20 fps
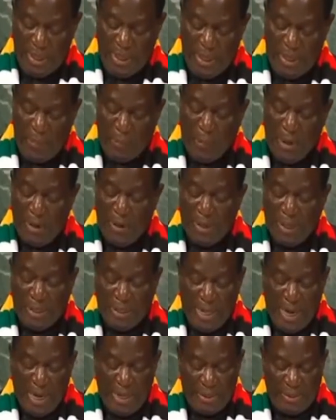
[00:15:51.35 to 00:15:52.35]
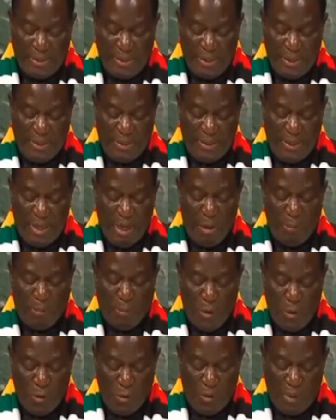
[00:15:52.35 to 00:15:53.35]
and prioritizing their
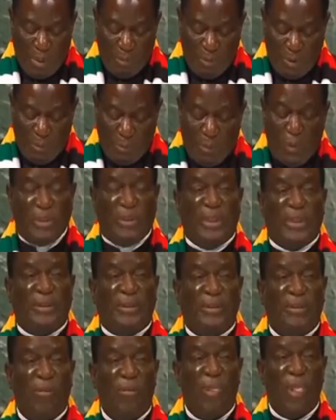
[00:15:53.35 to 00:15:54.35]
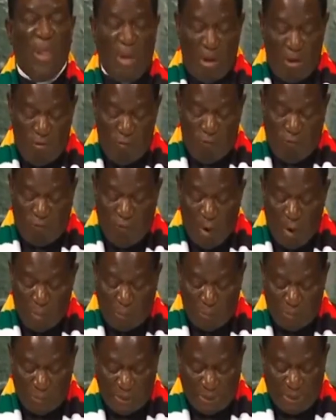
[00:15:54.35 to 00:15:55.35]
programs and projects
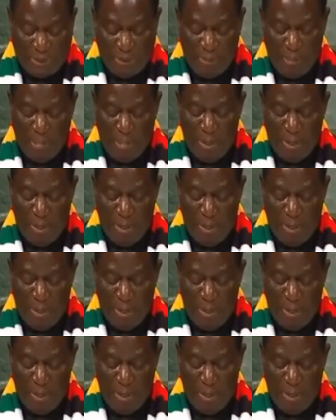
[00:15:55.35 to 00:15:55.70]
informed